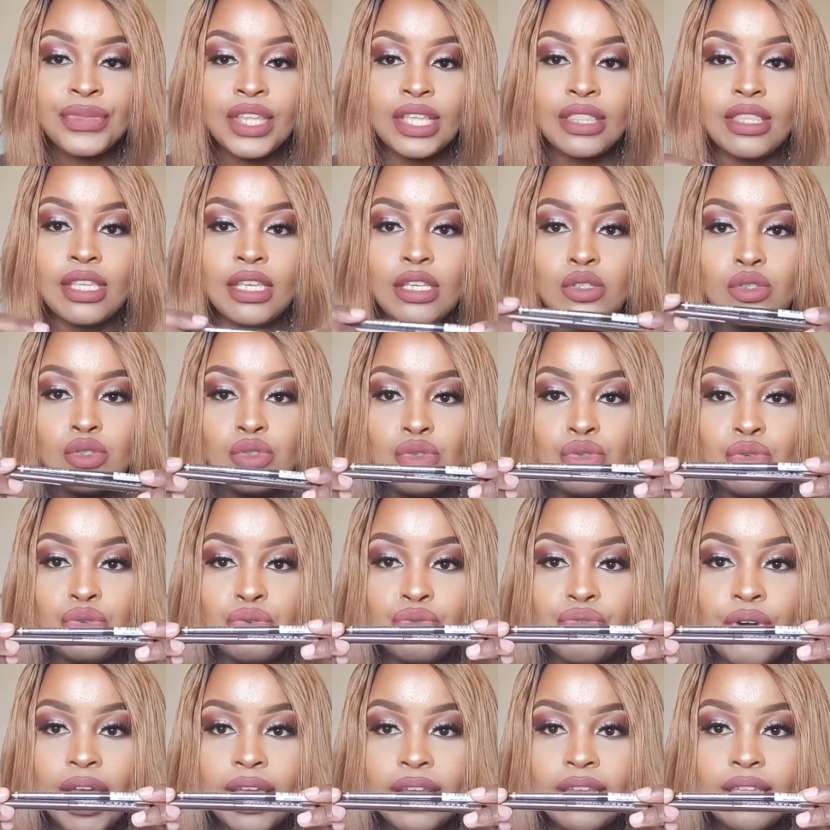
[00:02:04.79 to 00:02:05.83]
These 2
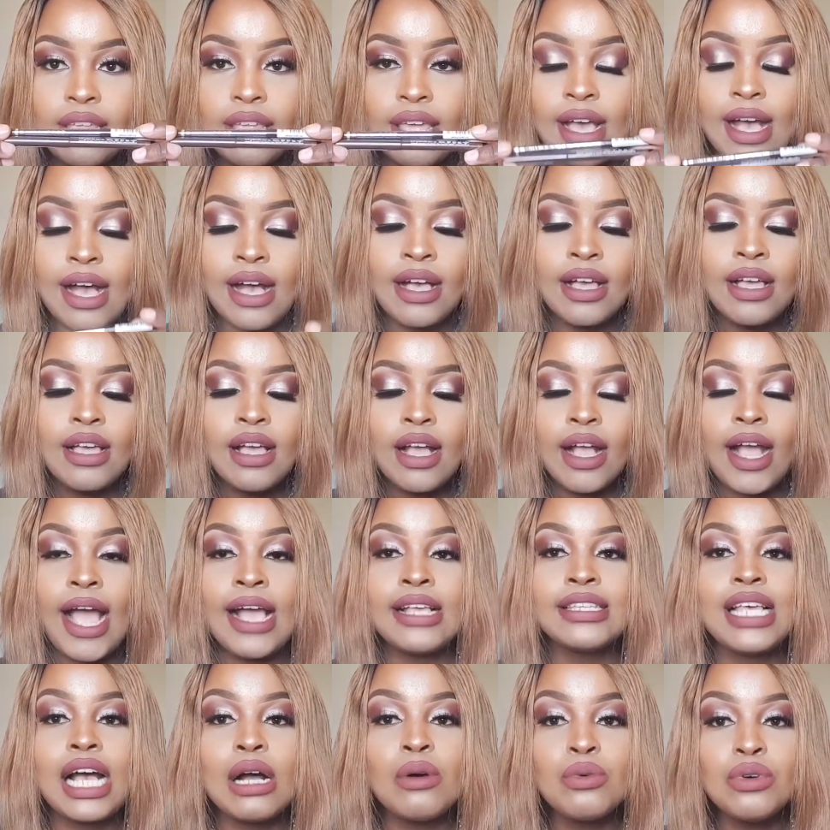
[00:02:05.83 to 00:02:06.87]
right here,
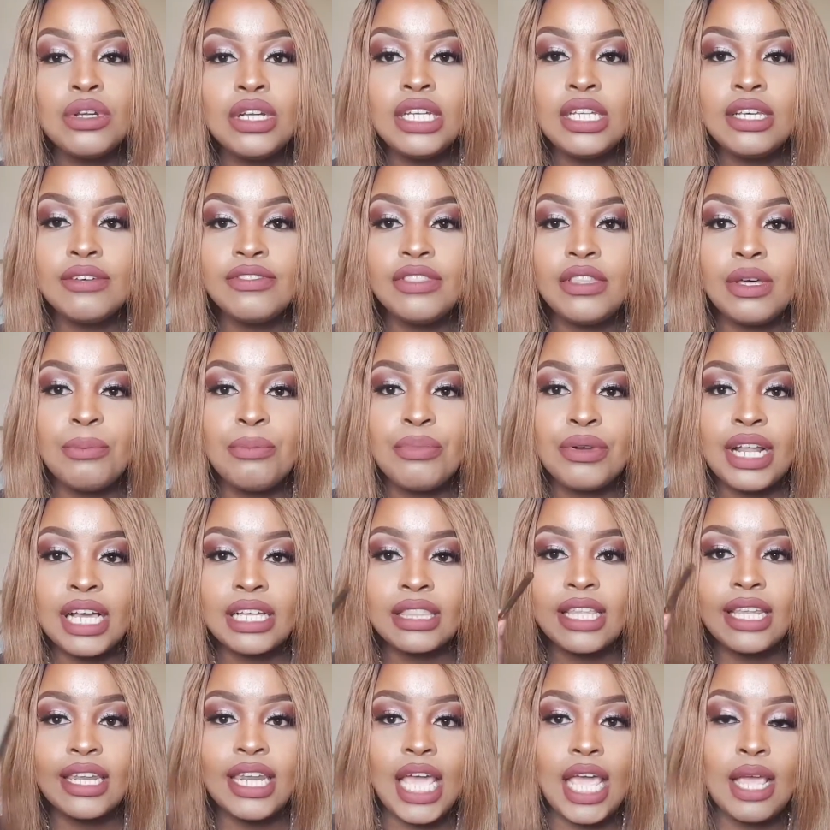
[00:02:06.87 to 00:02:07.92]
guys. I will leave
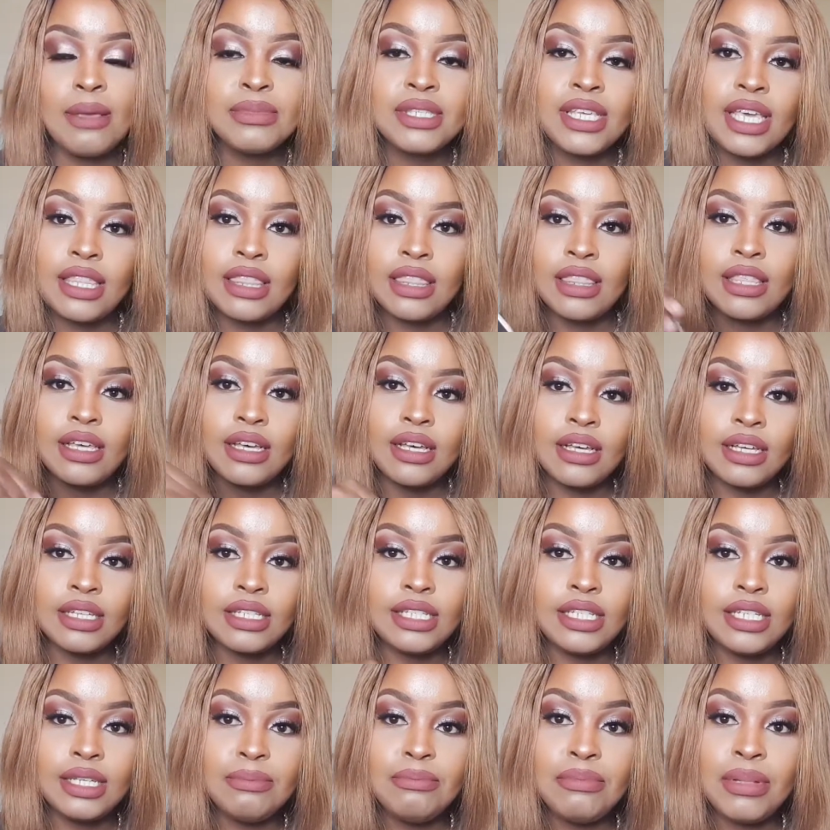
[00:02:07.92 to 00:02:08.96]
the names in the
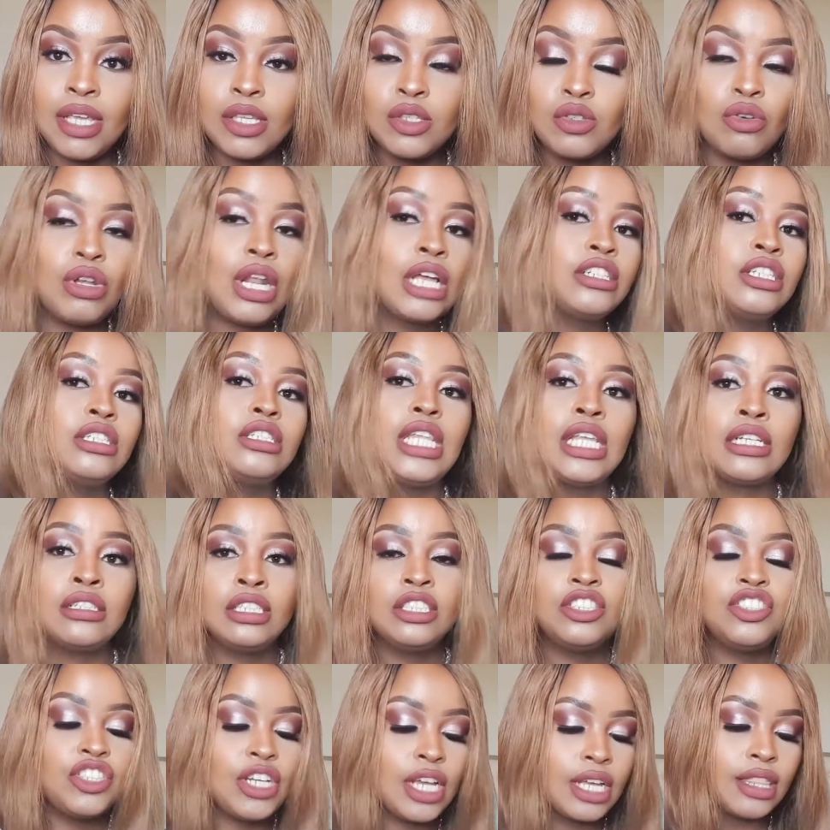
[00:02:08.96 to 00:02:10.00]
DB, so
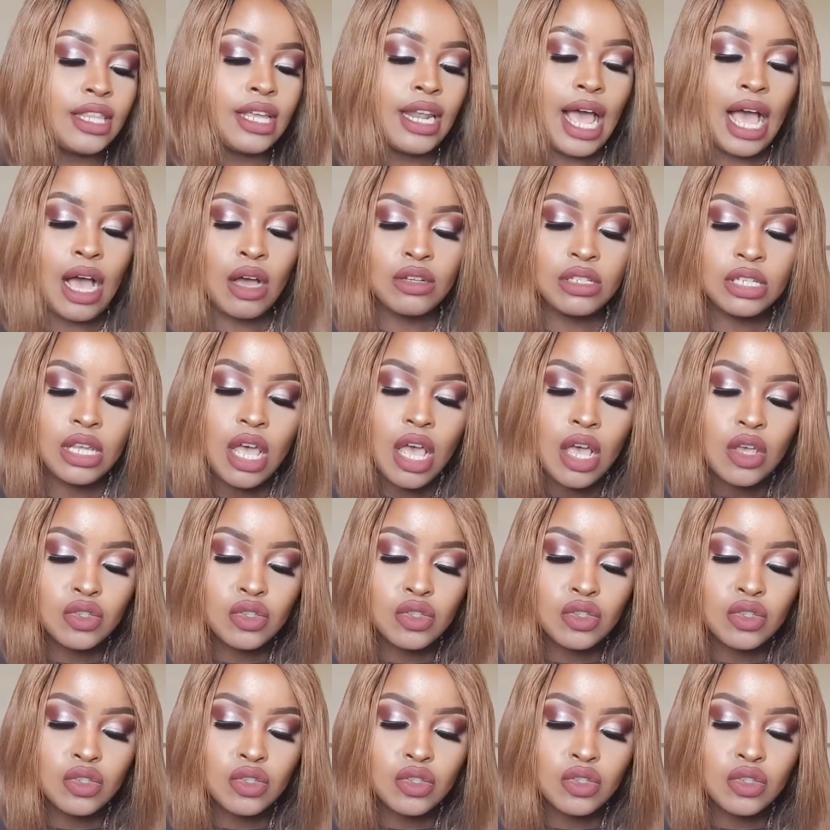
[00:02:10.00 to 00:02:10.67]
just check that out.